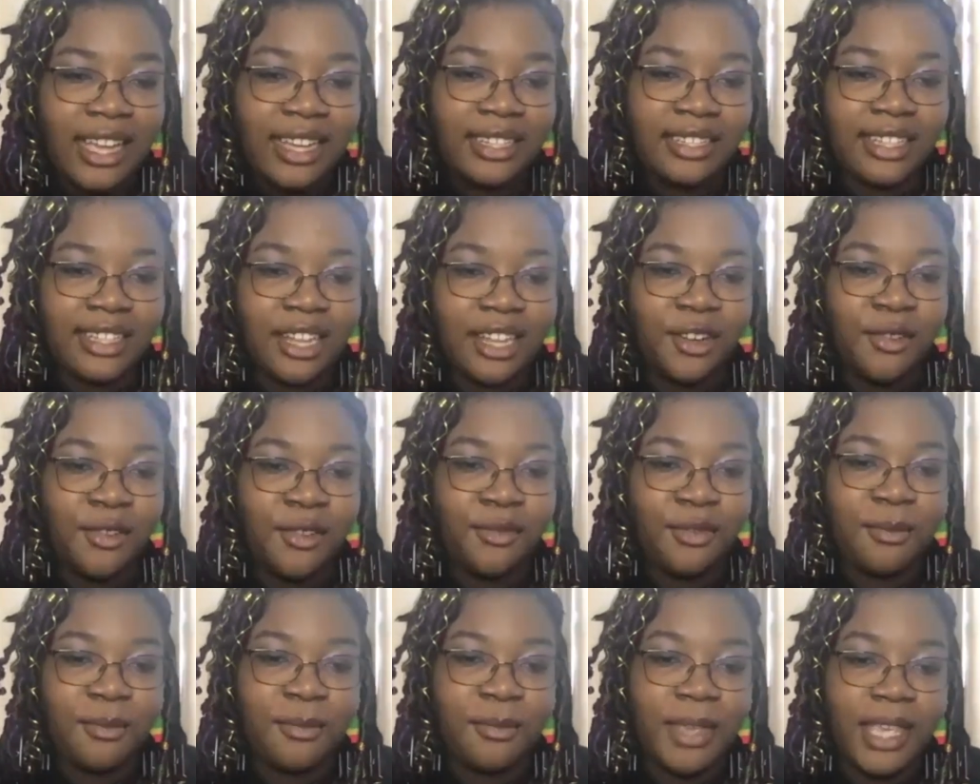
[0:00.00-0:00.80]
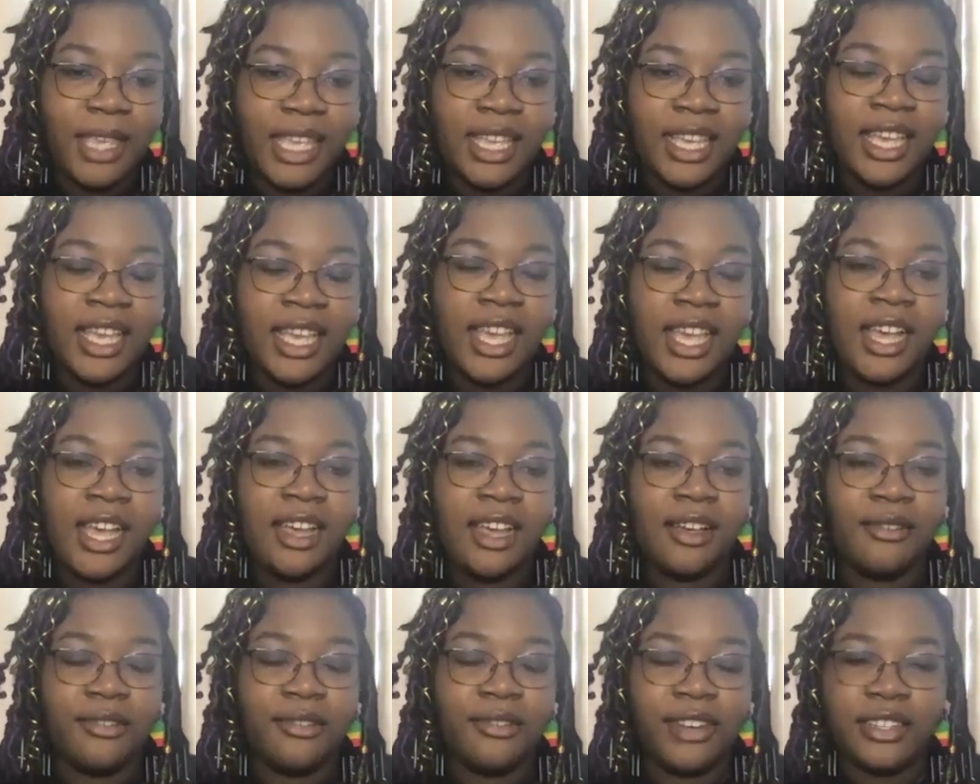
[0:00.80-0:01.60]
Because I know for me,
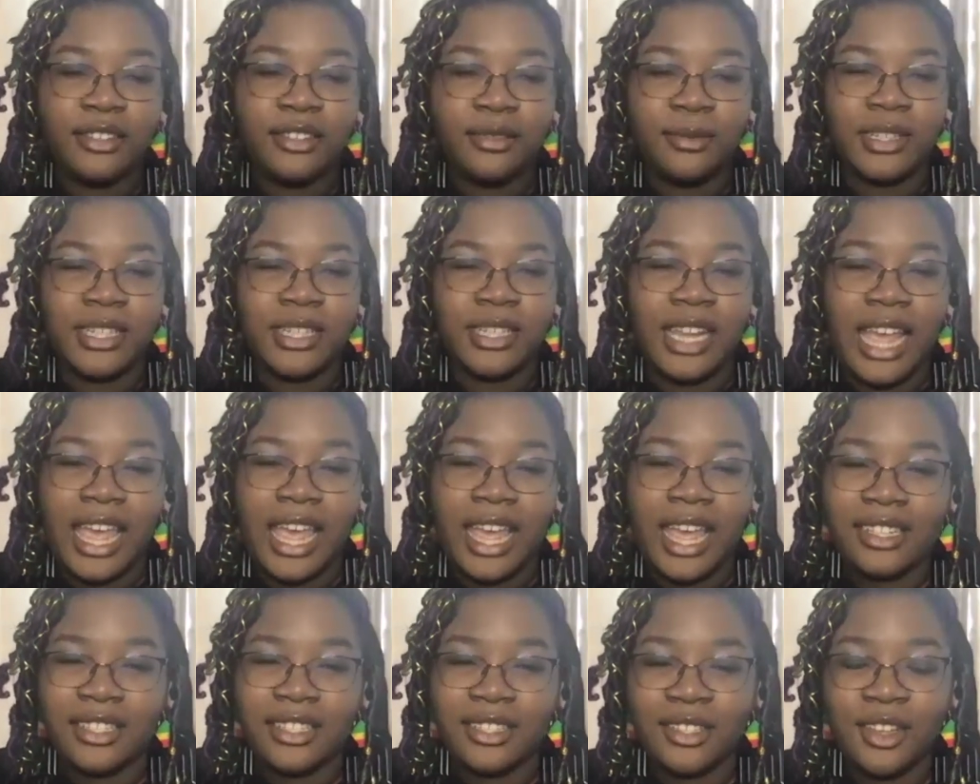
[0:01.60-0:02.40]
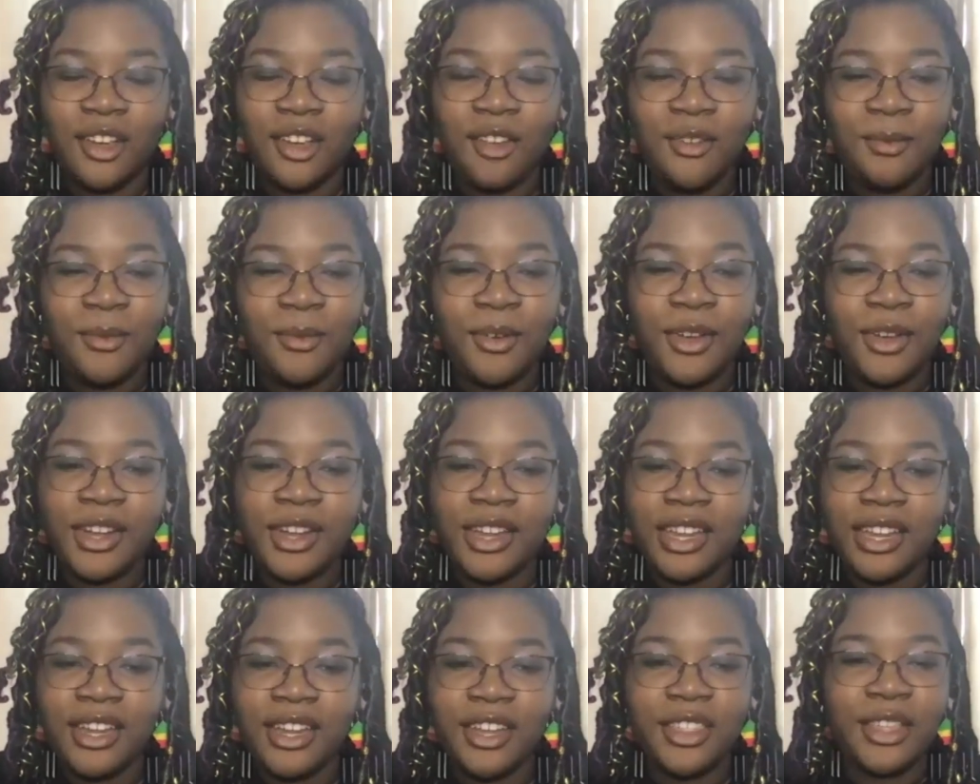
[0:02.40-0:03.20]
freshman and sophomore
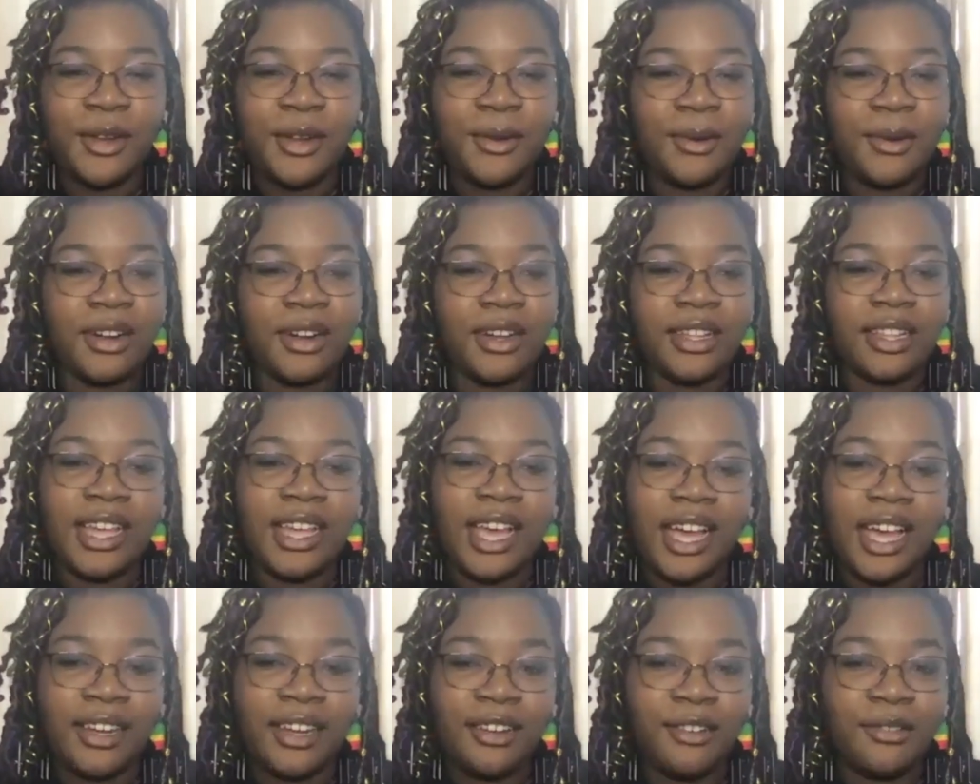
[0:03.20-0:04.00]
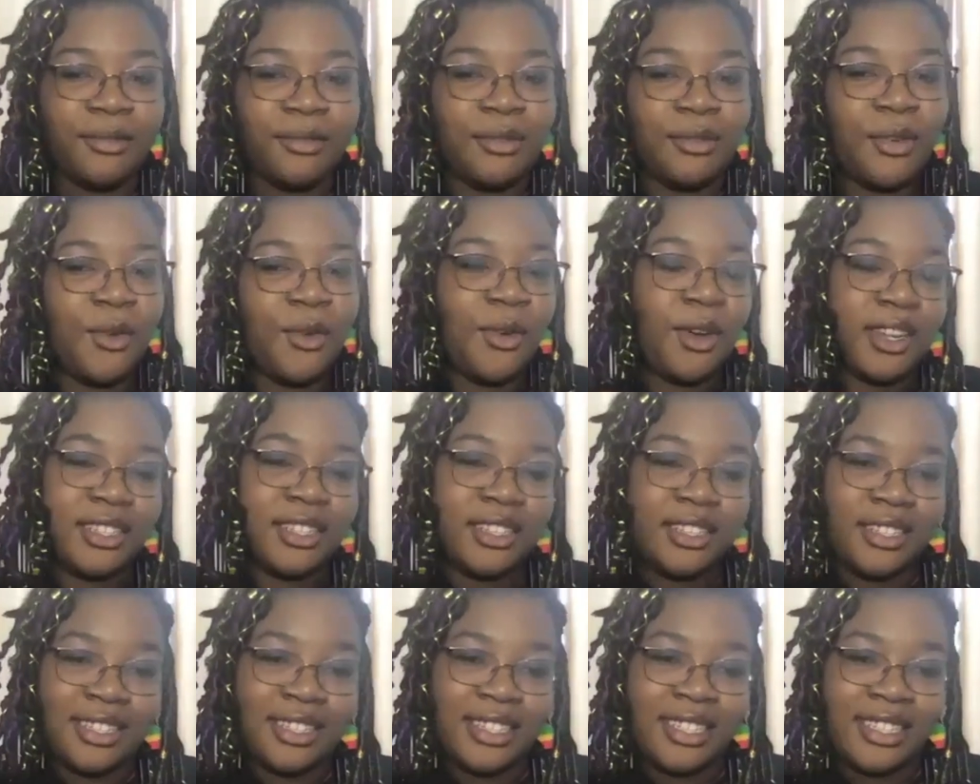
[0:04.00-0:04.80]
year, there were a lot of
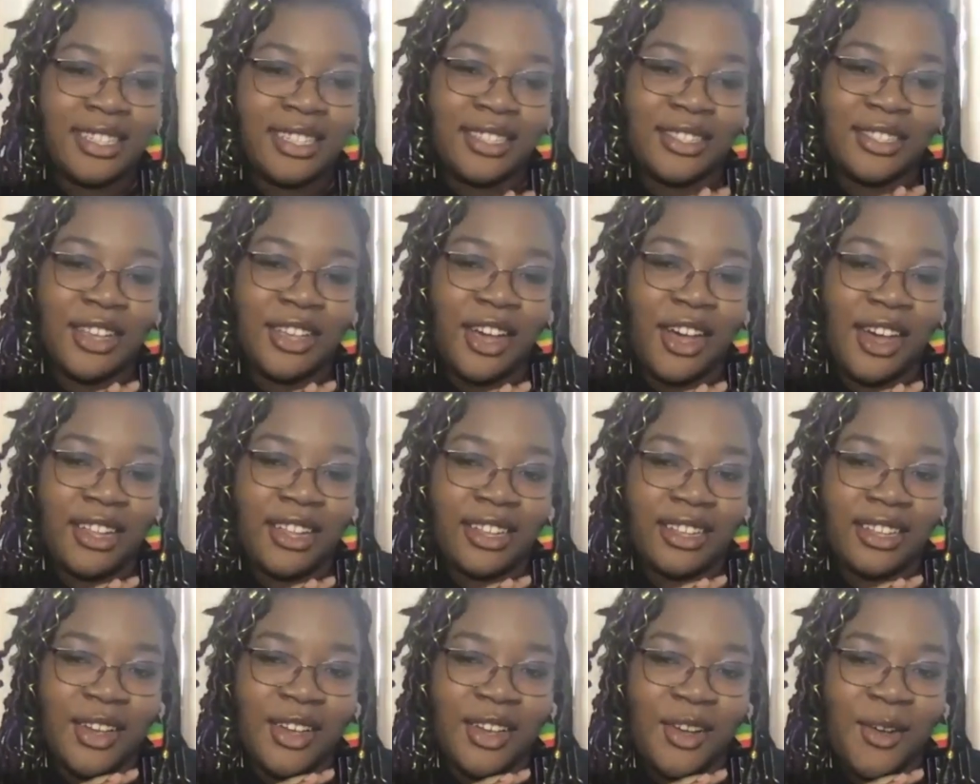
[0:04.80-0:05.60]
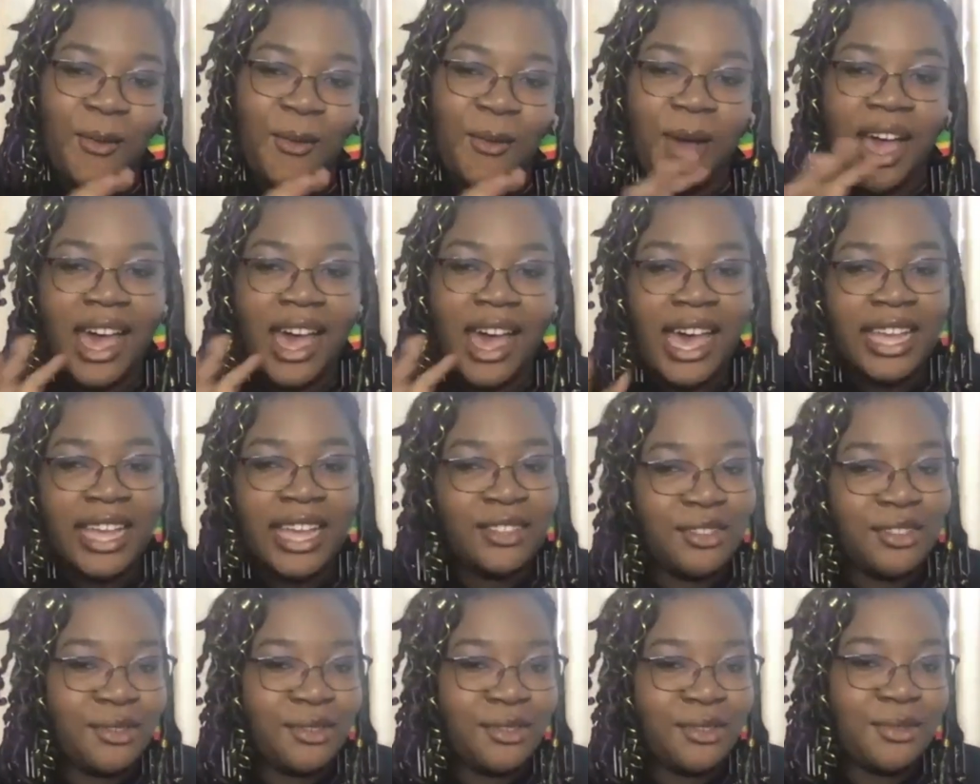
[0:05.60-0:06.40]
questions on why I
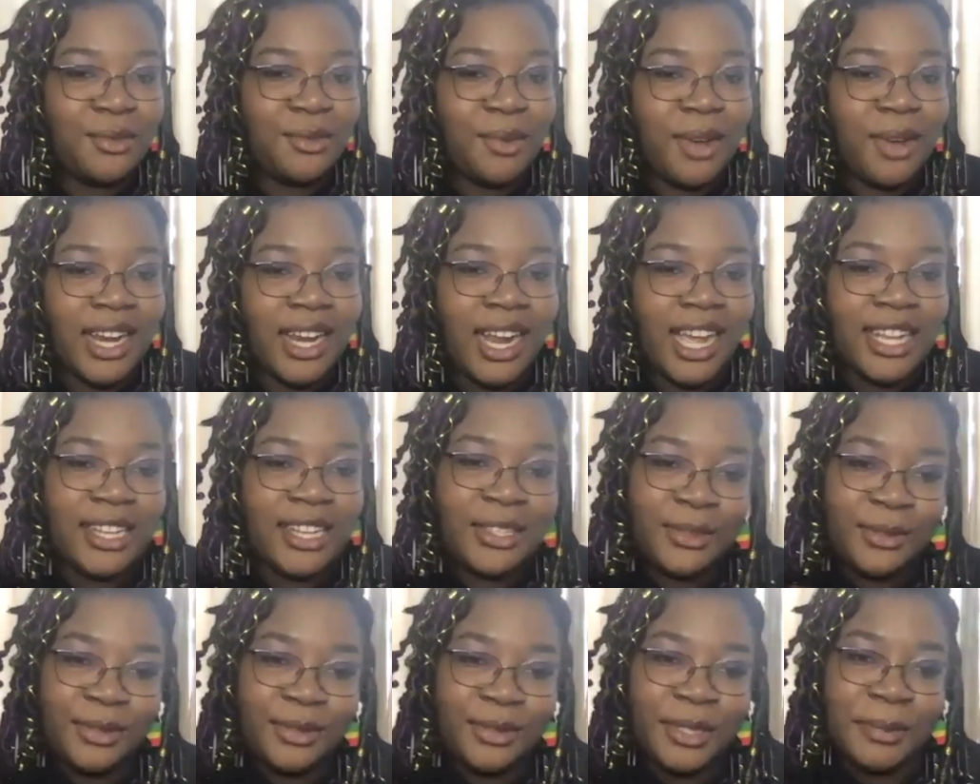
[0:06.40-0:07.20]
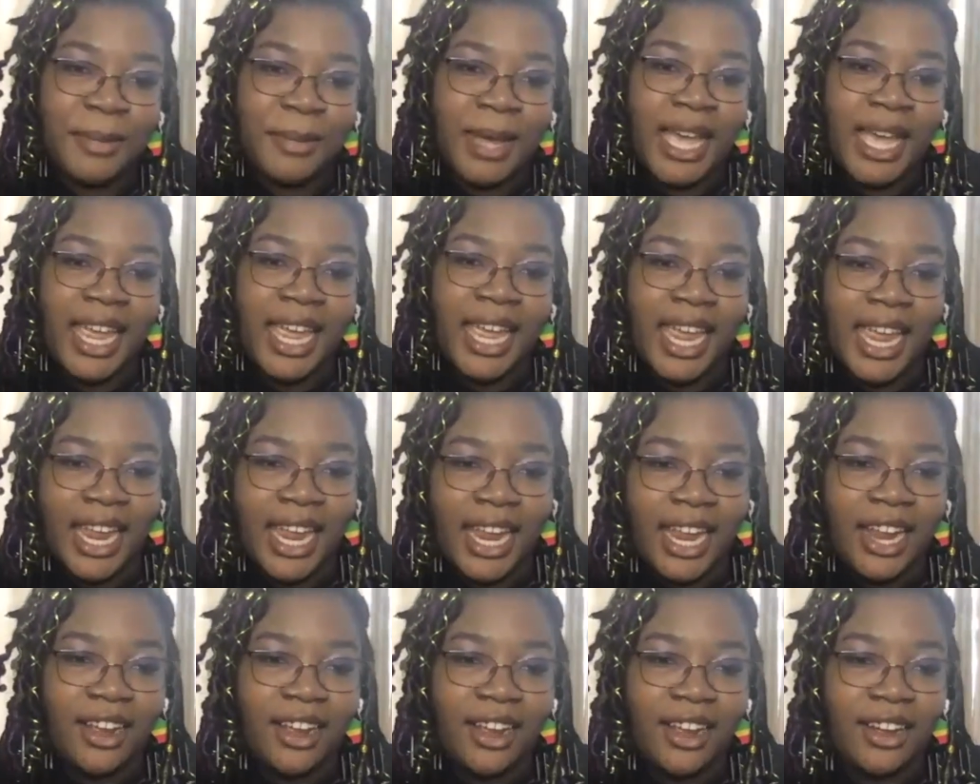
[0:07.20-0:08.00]
do what I do to my
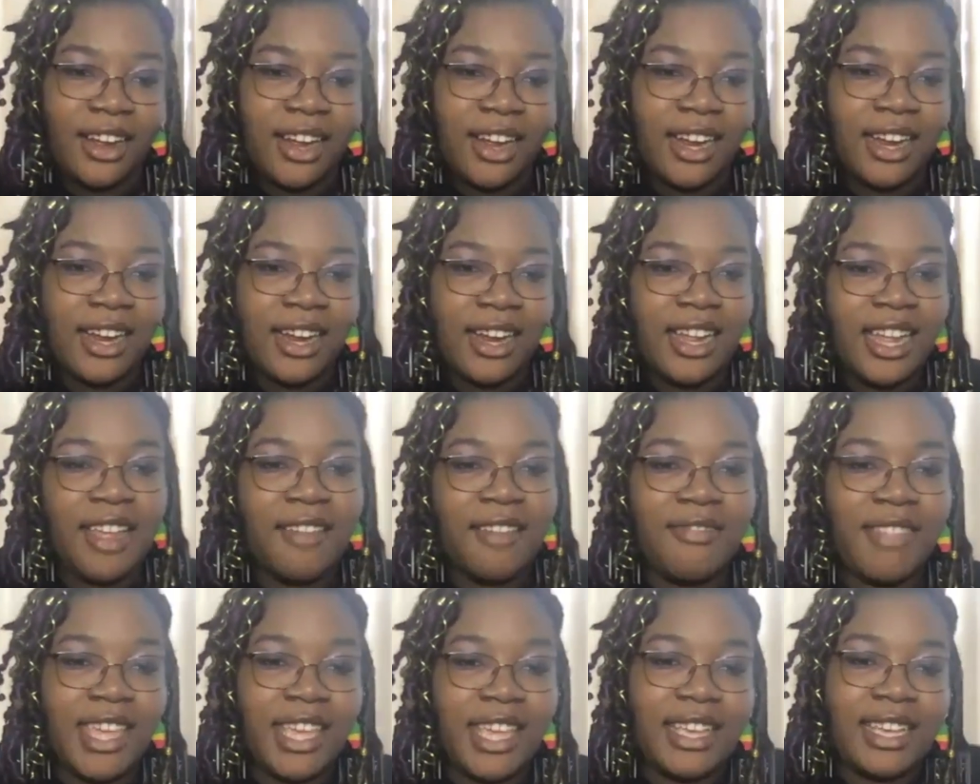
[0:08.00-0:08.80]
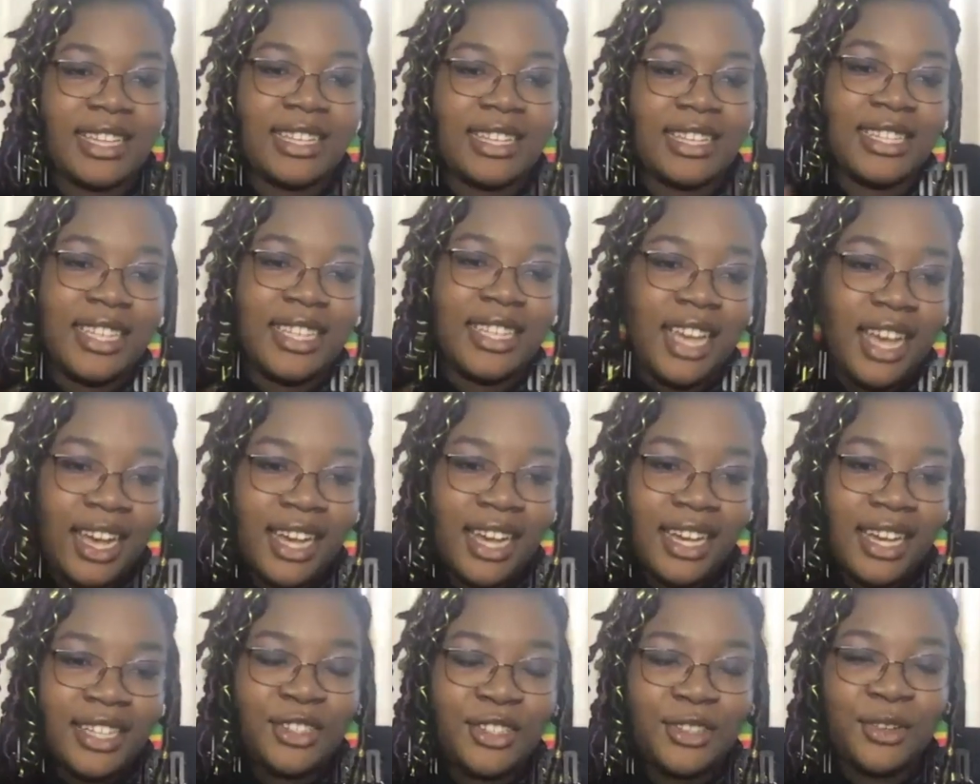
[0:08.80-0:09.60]
hair, or if they can
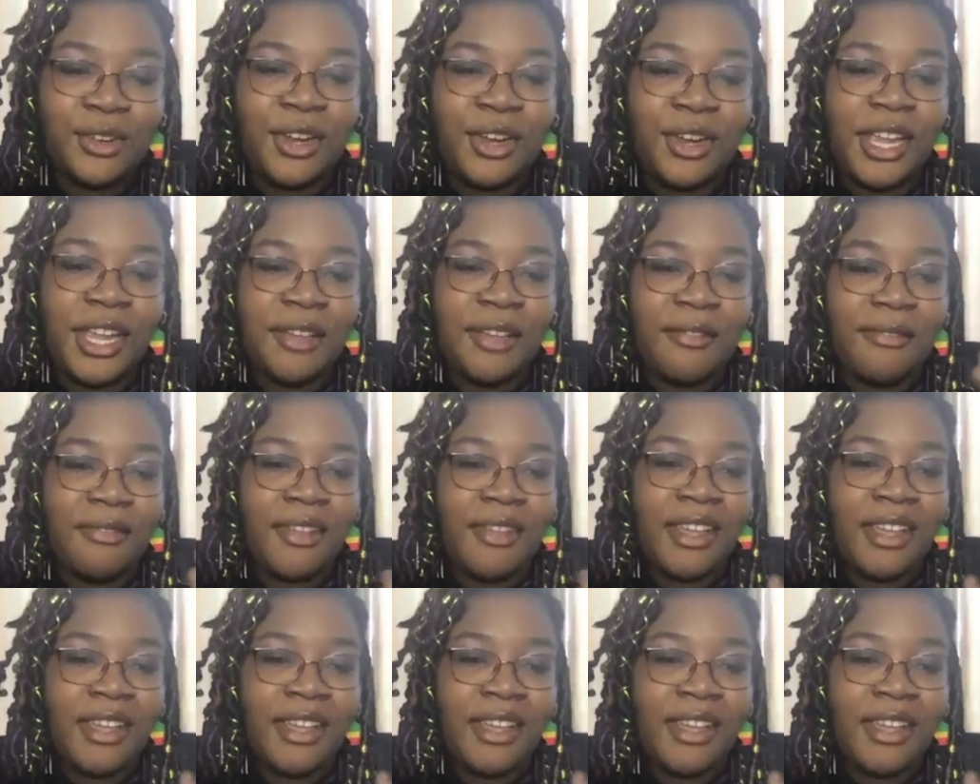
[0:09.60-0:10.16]
touch, or if